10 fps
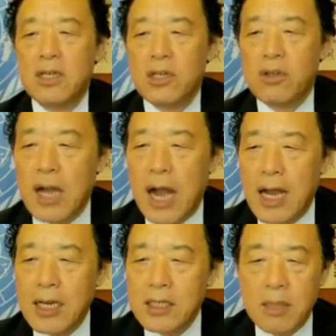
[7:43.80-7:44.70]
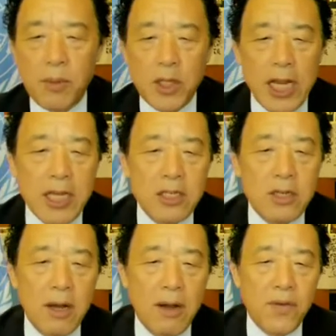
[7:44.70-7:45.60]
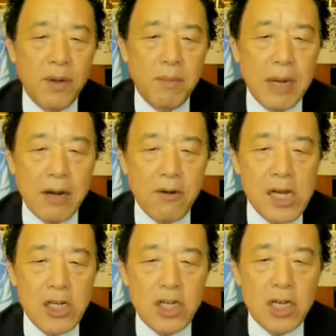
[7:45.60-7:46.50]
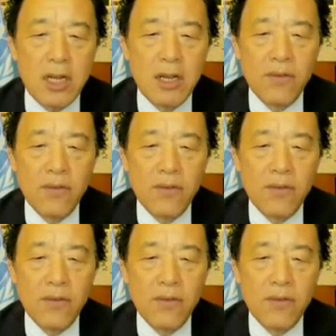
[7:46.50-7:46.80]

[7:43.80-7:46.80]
to harness the potential of a migration